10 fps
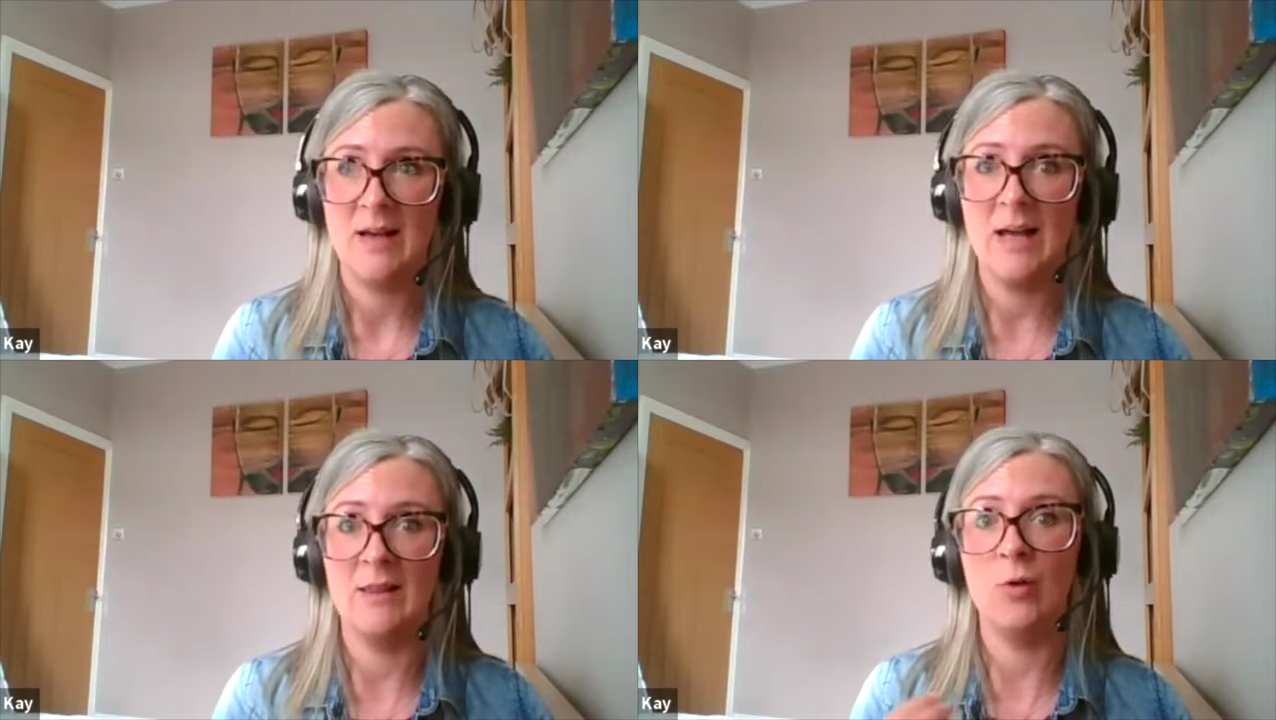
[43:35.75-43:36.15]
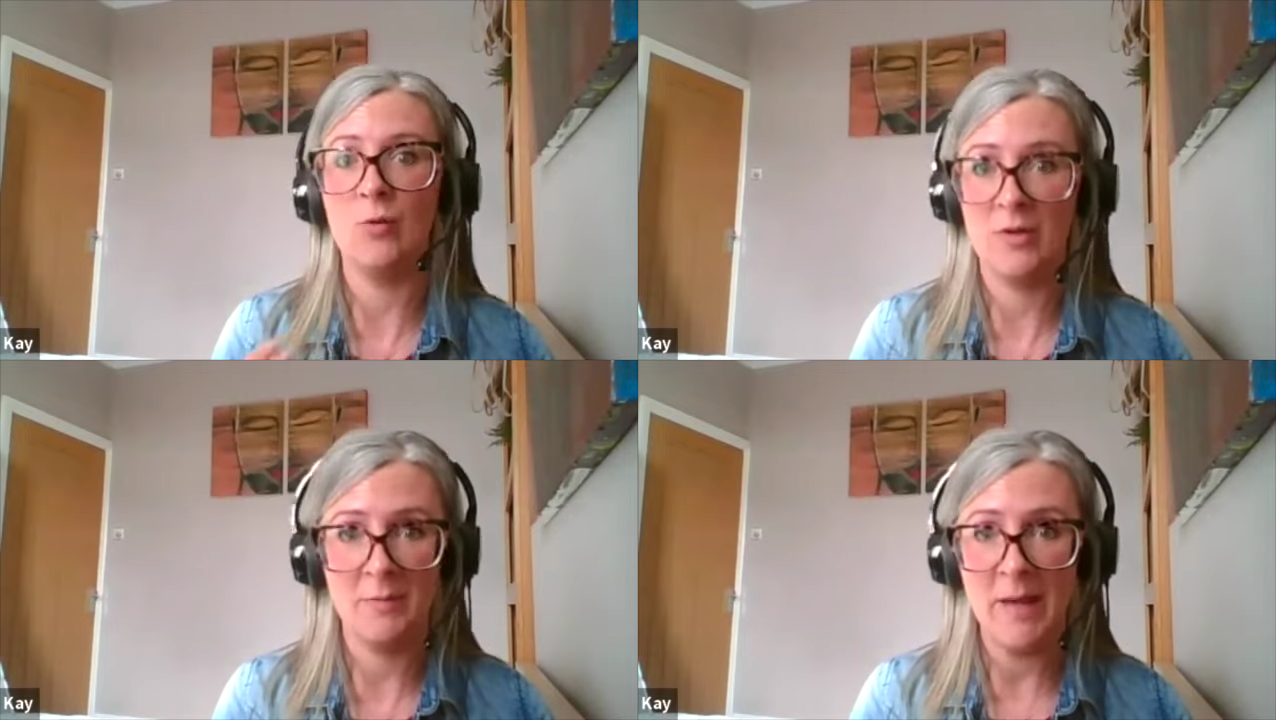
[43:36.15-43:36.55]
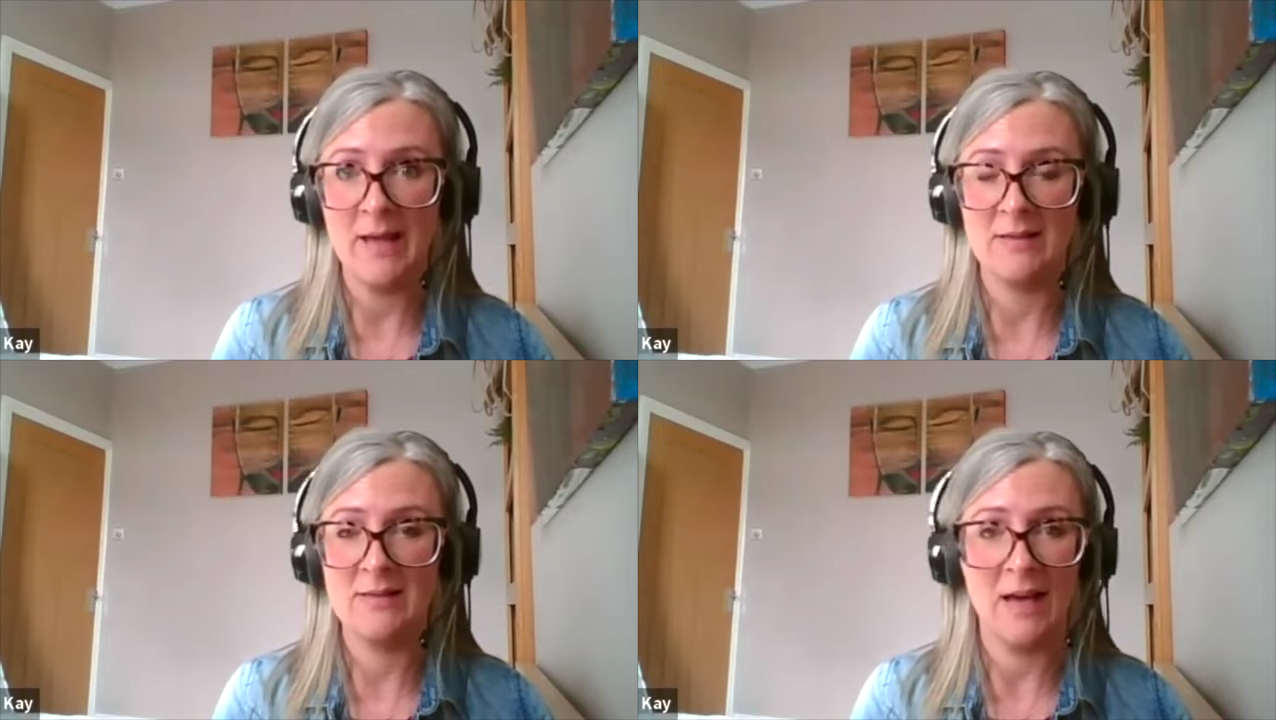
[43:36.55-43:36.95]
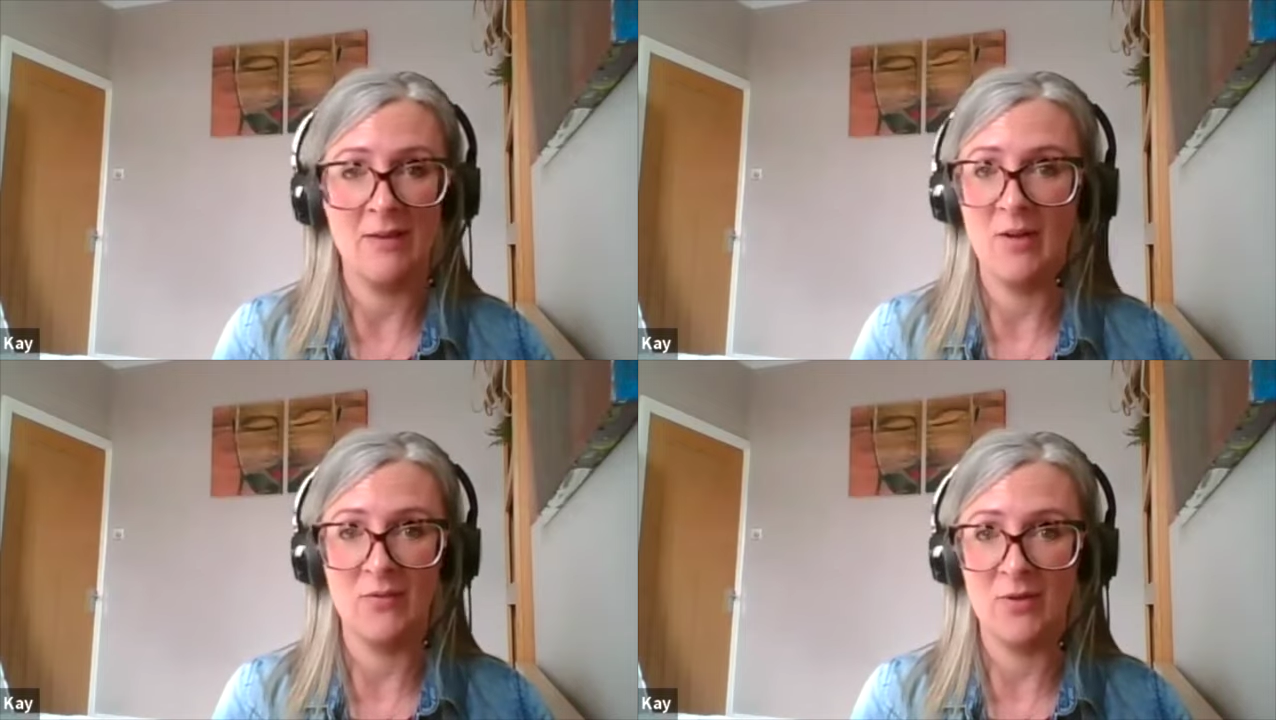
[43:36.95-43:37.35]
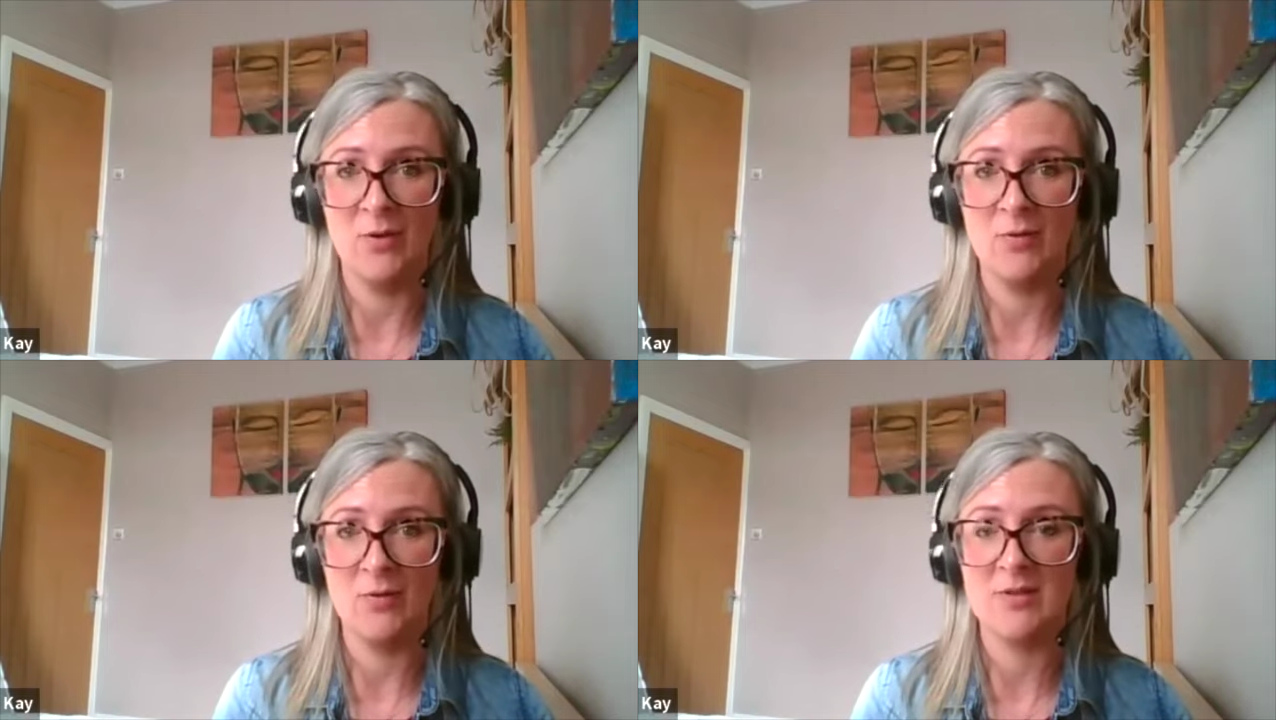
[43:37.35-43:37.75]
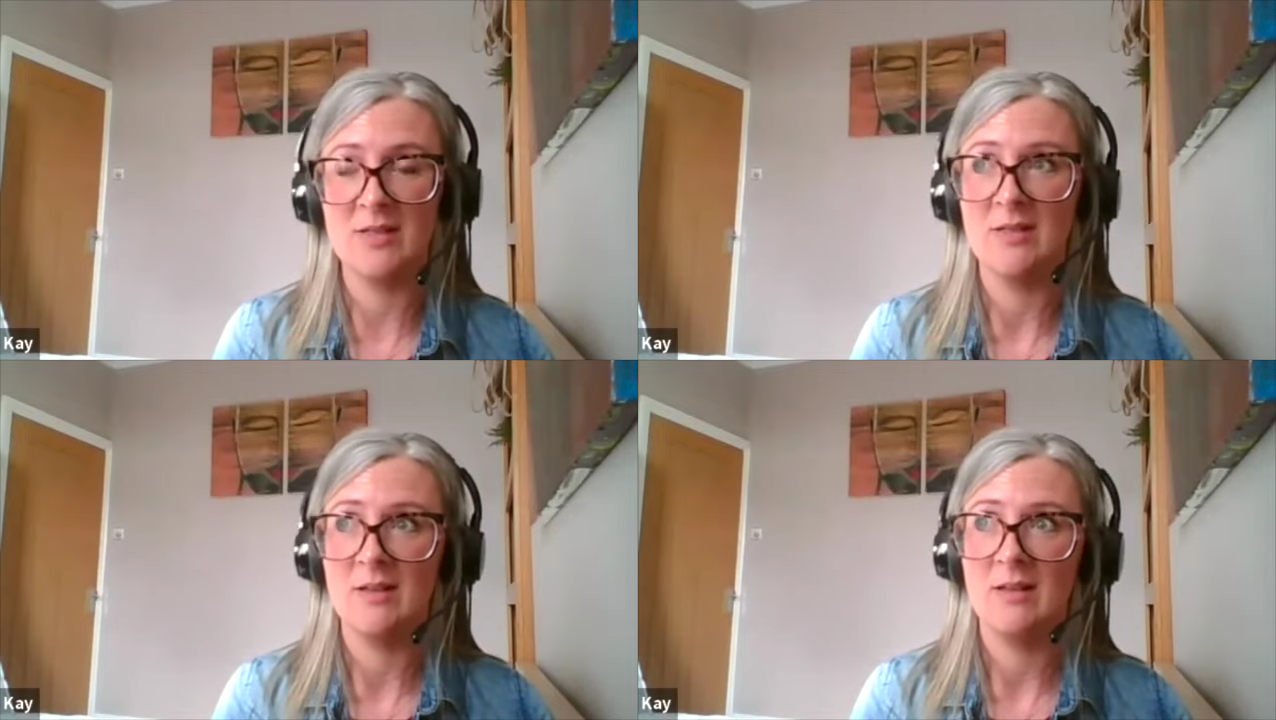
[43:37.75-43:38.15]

I look the best that I've ever looked,